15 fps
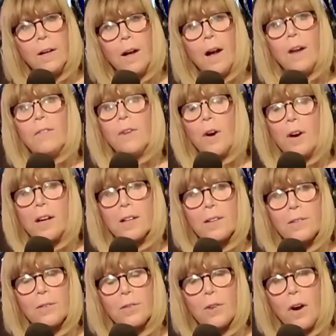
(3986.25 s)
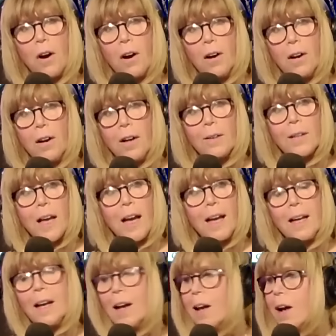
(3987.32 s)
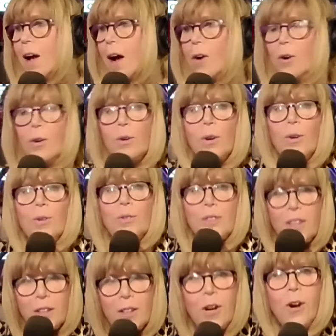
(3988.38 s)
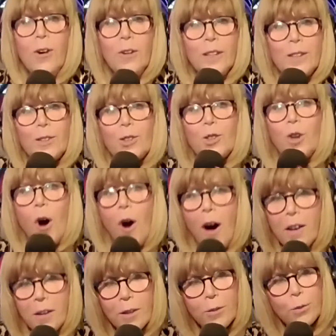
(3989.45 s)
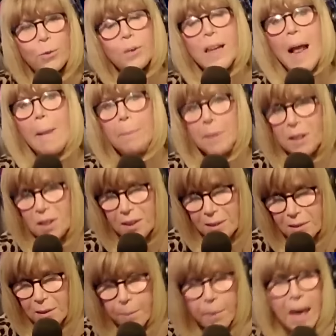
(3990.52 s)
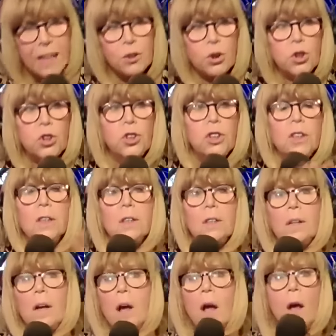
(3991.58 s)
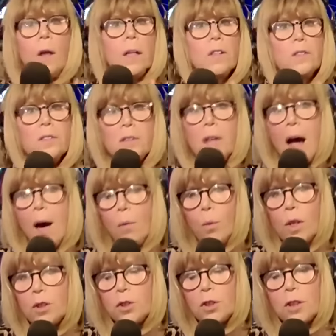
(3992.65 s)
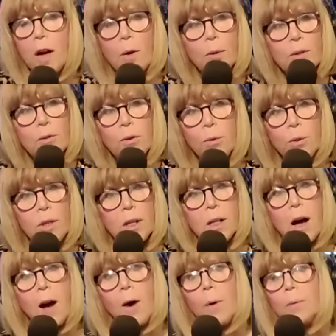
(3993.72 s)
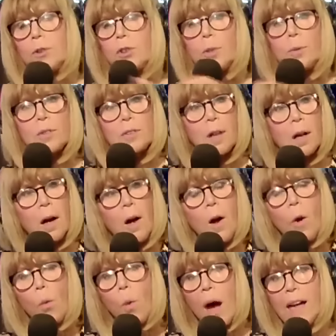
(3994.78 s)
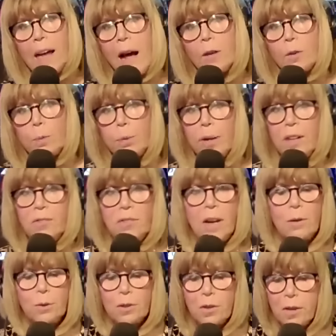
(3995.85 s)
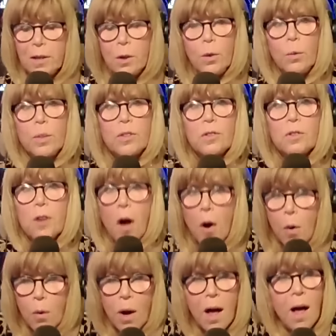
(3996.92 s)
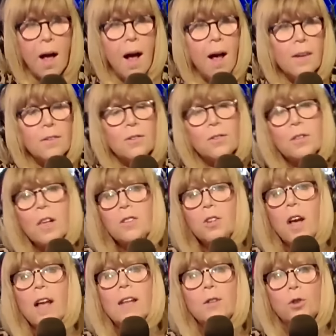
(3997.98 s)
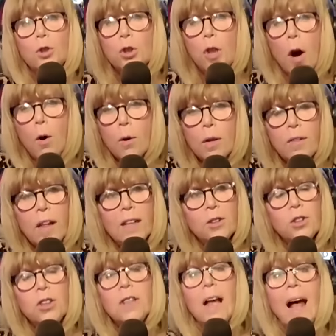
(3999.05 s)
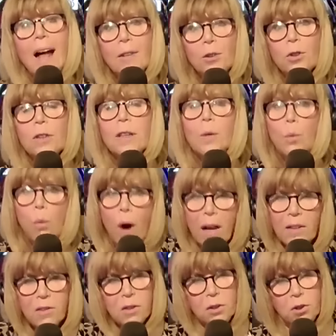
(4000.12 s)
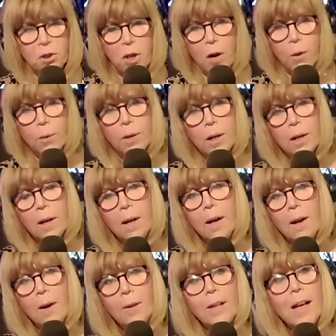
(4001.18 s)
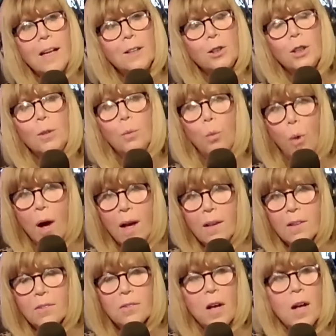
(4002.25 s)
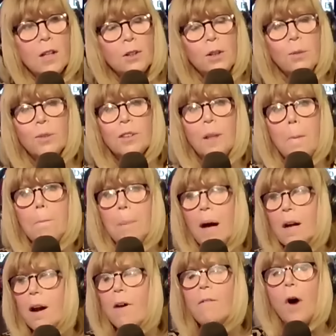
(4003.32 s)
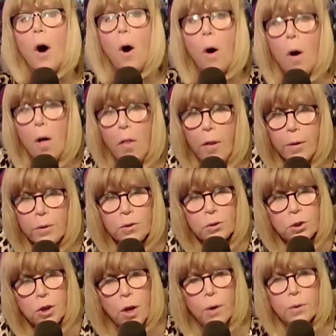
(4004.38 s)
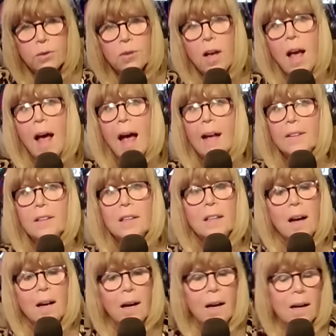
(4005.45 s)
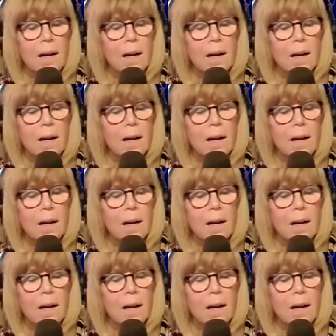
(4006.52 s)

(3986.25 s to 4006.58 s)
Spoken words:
of Arkansas, okay, whose current daughter, through nepotism and sheer, it's not what you know, it's who you know. She was the White House press secretary who was such a joke that she actually was a joke. Okay, she was. She was the butt of all those jokes at the